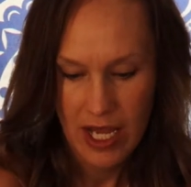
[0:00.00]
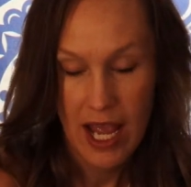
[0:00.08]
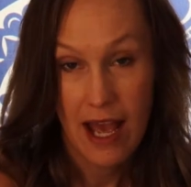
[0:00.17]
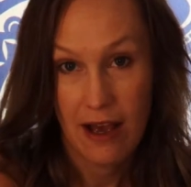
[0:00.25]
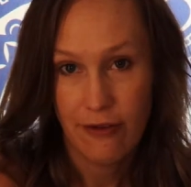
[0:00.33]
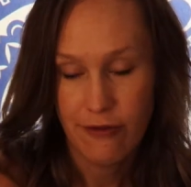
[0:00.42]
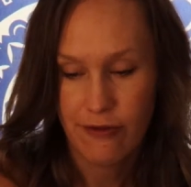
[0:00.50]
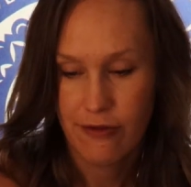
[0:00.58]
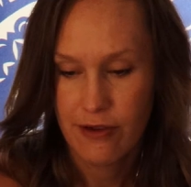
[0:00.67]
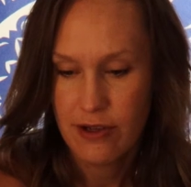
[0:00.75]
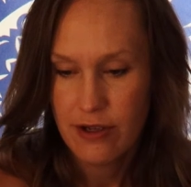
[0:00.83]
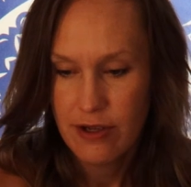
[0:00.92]

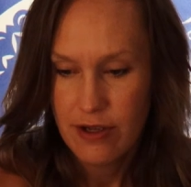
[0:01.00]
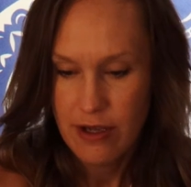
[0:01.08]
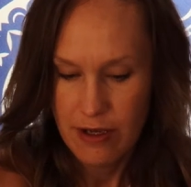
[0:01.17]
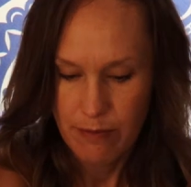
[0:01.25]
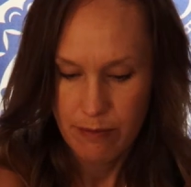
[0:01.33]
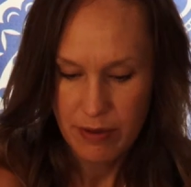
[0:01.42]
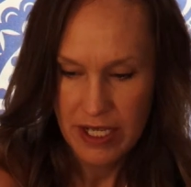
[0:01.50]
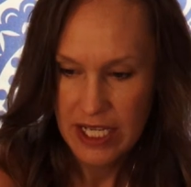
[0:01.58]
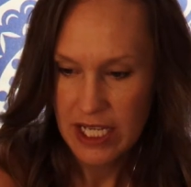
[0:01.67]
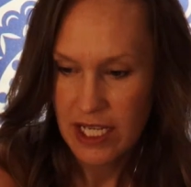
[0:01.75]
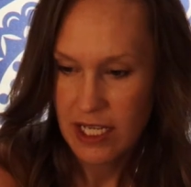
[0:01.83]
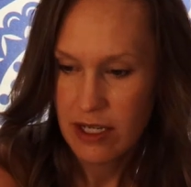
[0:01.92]
F,
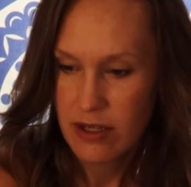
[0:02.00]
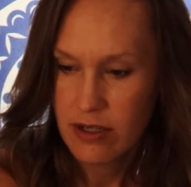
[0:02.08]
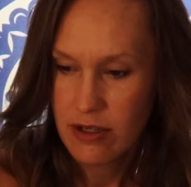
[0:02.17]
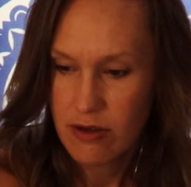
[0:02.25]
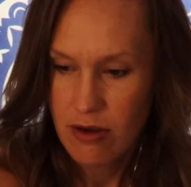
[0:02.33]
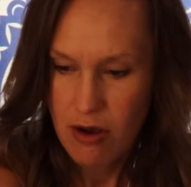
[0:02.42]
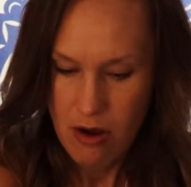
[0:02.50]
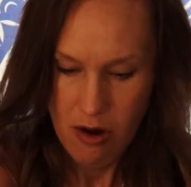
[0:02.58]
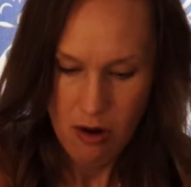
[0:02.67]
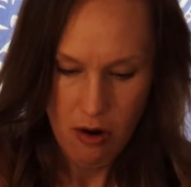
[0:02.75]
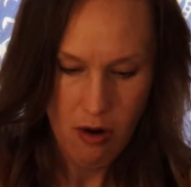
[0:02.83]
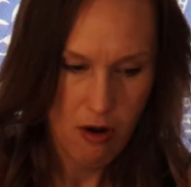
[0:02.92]
P,
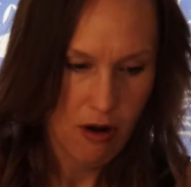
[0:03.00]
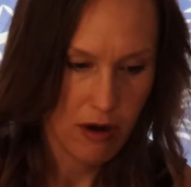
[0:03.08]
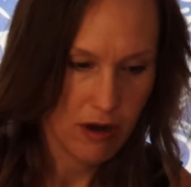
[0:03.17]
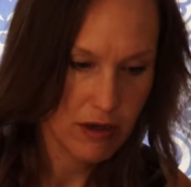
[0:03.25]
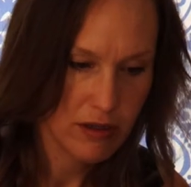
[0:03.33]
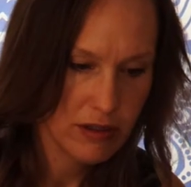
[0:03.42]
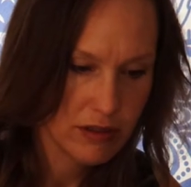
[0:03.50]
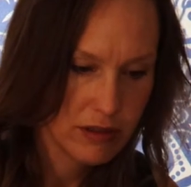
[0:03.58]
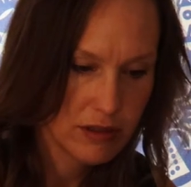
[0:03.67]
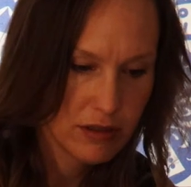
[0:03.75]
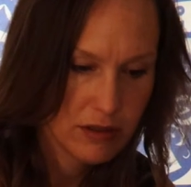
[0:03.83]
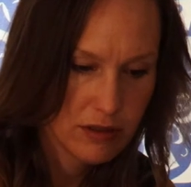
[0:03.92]
R,
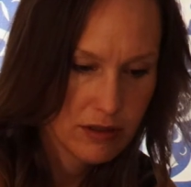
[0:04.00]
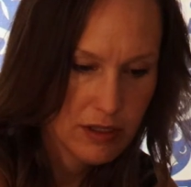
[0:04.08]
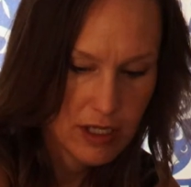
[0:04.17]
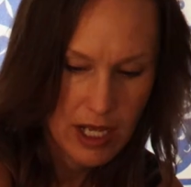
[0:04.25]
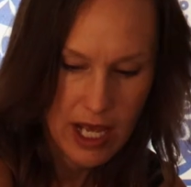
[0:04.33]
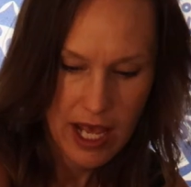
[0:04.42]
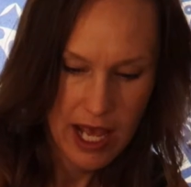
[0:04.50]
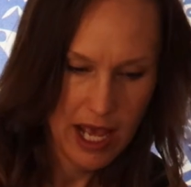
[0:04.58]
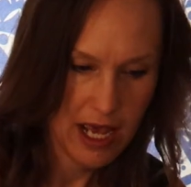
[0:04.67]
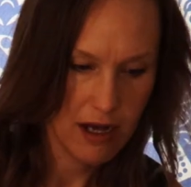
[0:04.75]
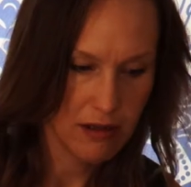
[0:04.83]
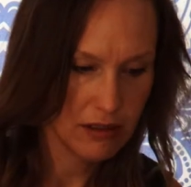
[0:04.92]

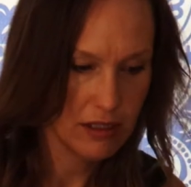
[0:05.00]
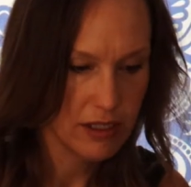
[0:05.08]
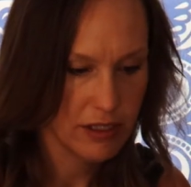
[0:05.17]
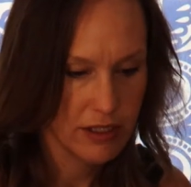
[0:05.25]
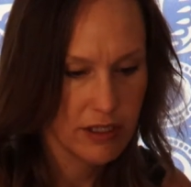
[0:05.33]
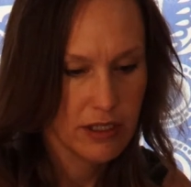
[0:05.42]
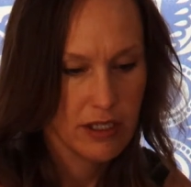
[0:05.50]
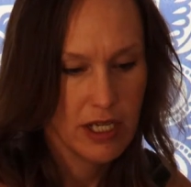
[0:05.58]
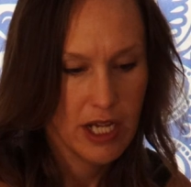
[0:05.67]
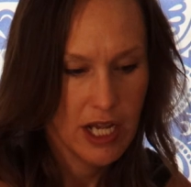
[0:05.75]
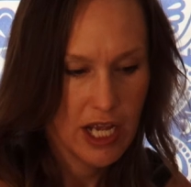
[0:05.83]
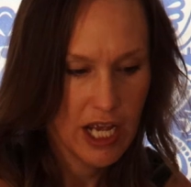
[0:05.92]
L,
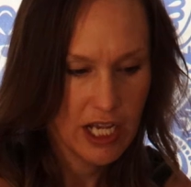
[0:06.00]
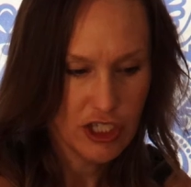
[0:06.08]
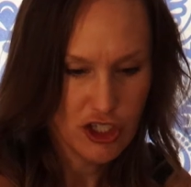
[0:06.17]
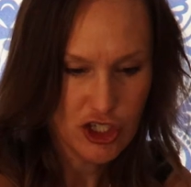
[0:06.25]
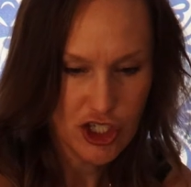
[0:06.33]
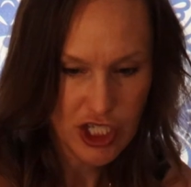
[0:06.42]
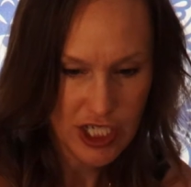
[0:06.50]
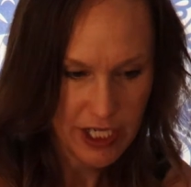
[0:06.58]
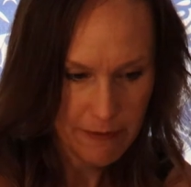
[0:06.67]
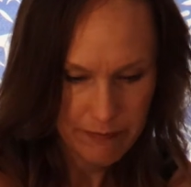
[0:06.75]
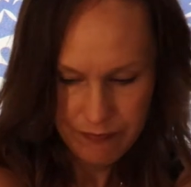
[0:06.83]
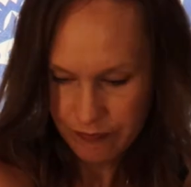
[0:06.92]
and
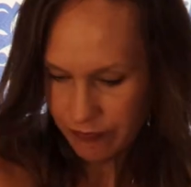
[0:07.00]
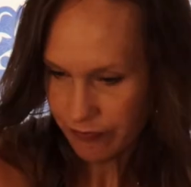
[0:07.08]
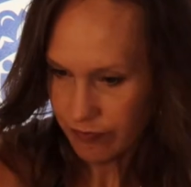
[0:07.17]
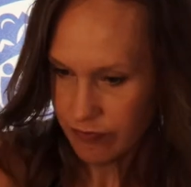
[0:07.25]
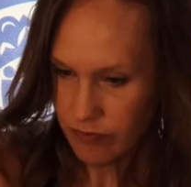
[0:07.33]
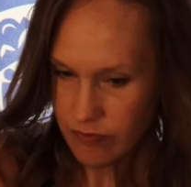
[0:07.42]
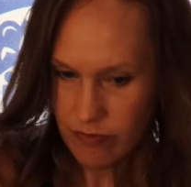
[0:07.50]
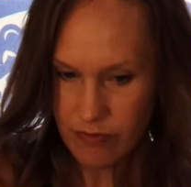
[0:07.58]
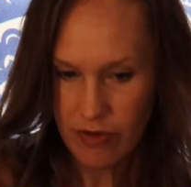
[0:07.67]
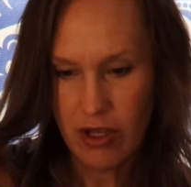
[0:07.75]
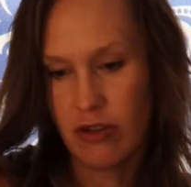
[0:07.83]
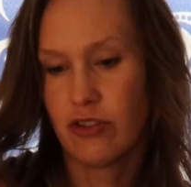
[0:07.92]
G.
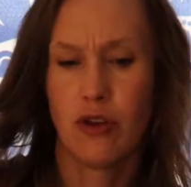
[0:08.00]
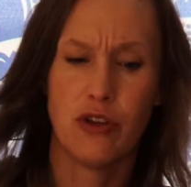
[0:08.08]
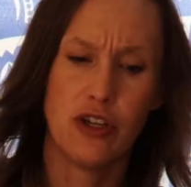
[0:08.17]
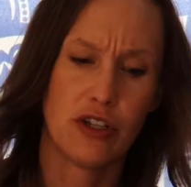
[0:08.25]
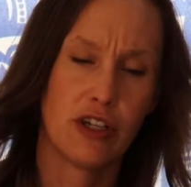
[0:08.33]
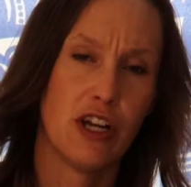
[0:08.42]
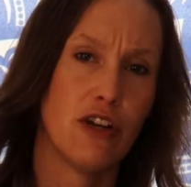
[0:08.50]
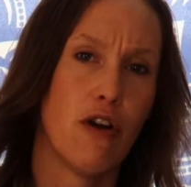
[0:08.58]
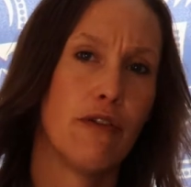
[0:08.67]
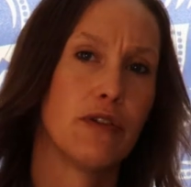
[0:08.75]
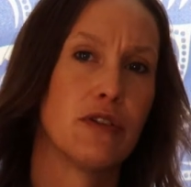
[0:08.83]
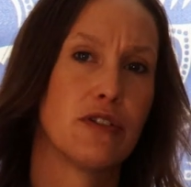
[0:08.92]
So you're going to
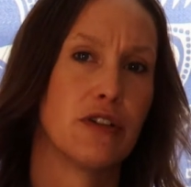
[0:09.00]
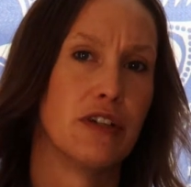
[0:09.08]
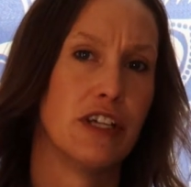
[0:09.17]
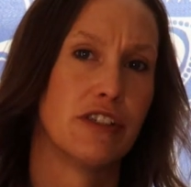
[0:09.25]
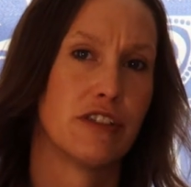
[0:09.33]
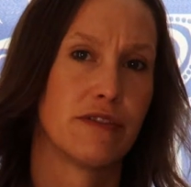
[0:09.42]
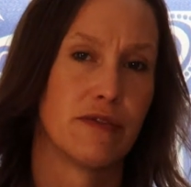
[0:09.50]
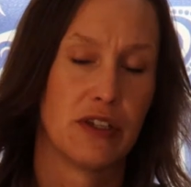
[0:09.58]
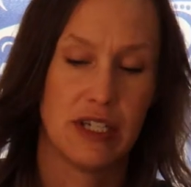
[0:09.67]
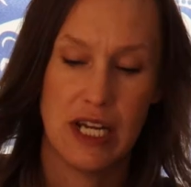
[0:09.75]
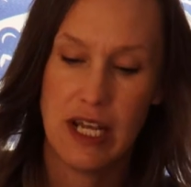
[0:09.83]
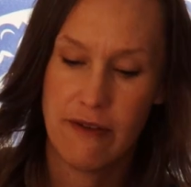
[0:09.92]
know if those are initials for
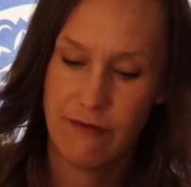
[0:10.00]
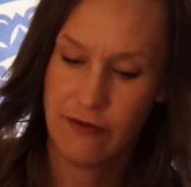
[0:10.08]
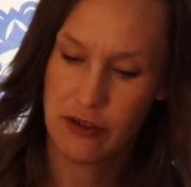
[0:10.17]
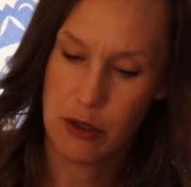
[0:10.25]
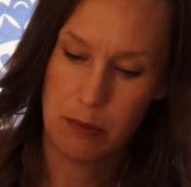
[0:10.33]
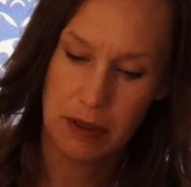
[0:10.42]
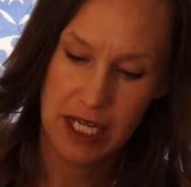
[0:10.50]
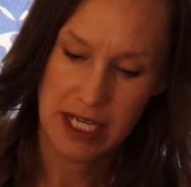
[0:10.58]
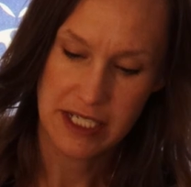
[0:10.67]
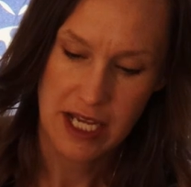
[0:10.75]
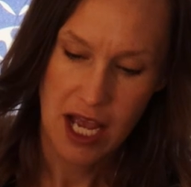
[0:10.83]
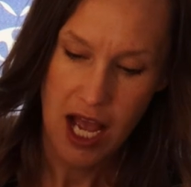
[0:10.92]
a name, for a
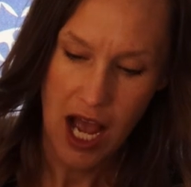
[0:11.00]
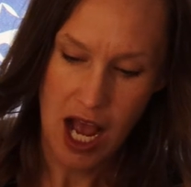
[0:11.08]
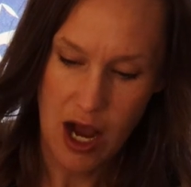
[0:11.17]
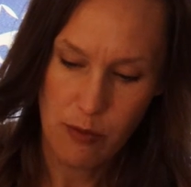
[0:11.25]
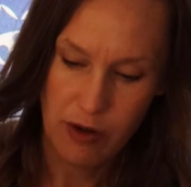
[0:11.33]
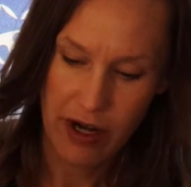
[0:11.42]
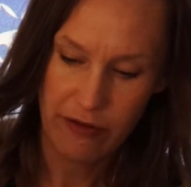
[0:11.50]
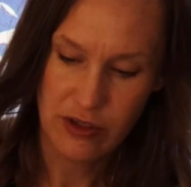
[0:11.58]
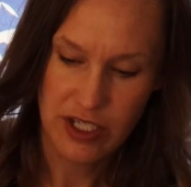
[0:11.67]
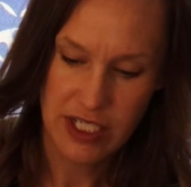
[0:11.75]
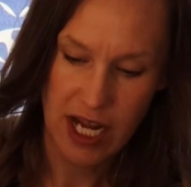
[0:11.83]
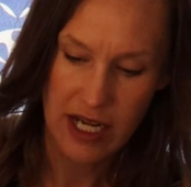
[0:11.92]
place,
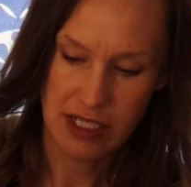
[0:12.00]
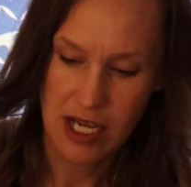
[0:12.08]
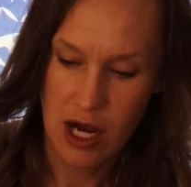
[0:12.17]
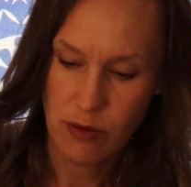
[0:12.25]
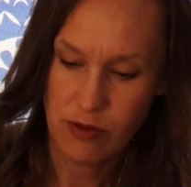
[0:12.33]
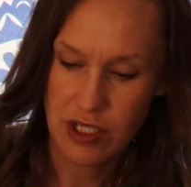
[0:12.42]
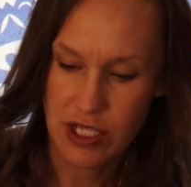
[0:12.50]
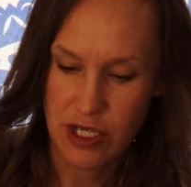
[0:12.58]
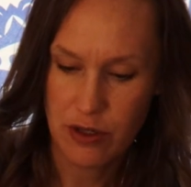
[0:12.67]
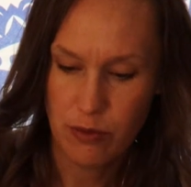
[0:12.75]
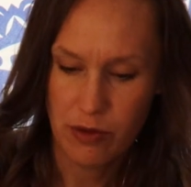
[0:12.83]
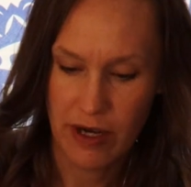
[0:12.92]
whatever stands out to
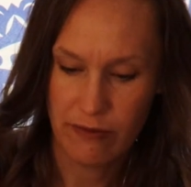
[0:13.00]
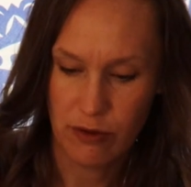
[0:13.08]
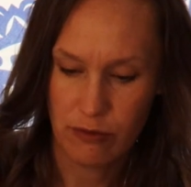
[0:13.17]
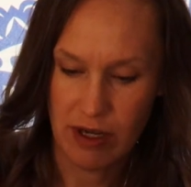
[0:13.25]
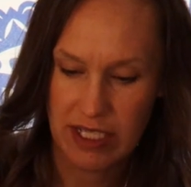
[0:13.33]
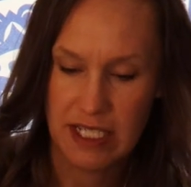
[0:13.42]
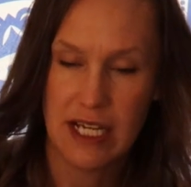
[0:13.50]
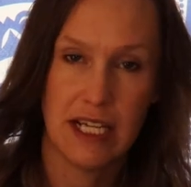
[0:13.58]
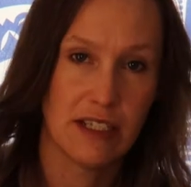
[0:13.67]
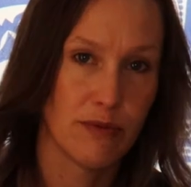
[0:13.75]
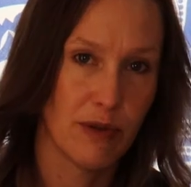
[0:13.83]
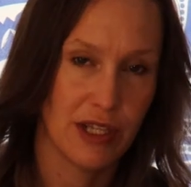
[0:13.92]
you, whatever
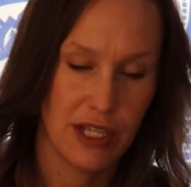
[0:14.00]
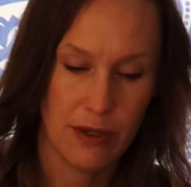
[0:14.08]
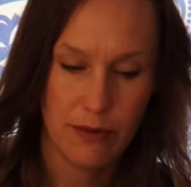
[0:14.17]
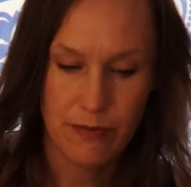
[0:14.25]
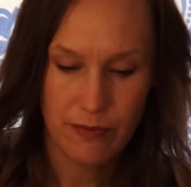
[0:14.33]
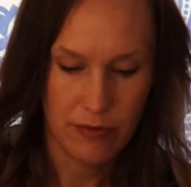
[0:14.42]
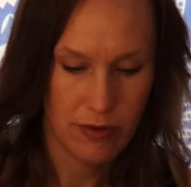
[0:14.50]
resonates with you.